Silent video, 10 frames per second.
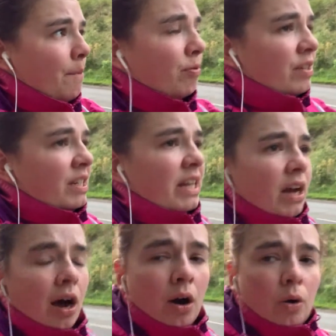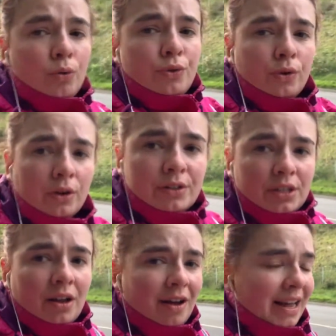pretty cold, not going to
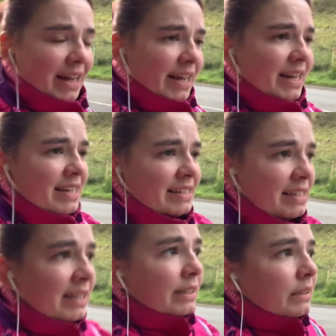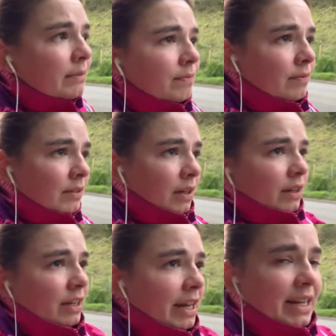lie. It is
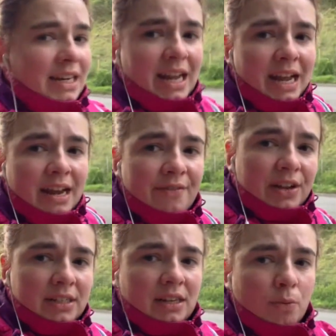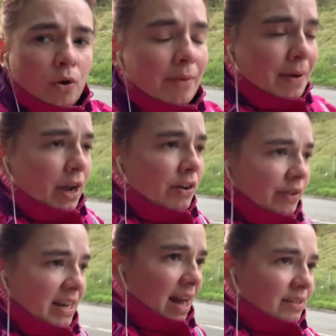in the evening, so I'm walking back home
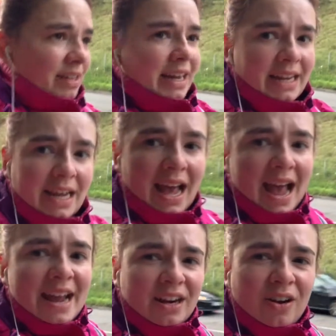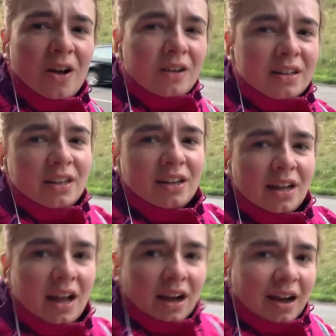right now. It's like 8 o'clock,
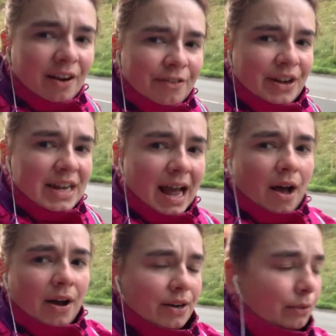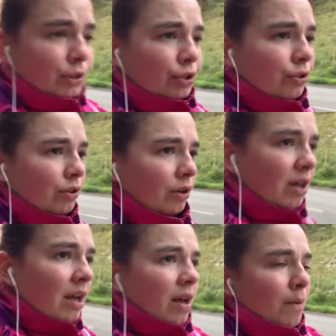8:30 now, I'm not too sure,
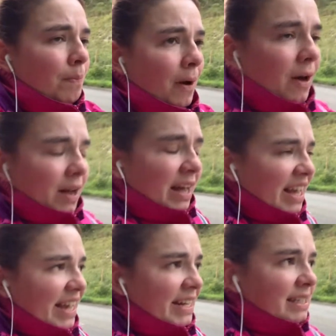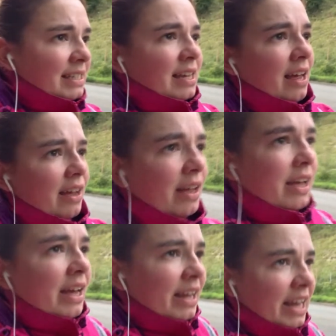but it's
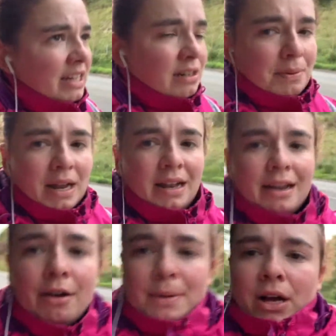getting a little bit